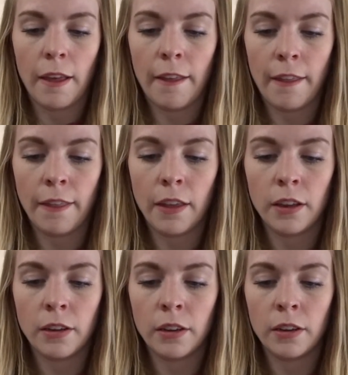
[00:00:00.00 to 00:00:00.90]
and
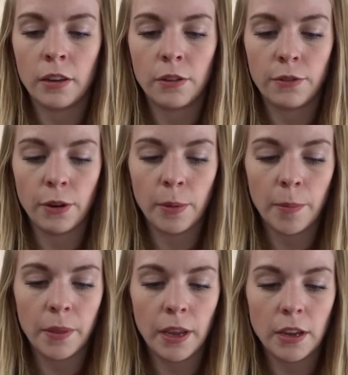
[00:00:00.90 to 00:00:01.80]
then firm
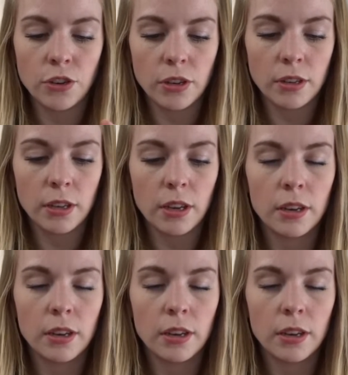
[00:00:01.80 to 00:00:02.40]
up the edges.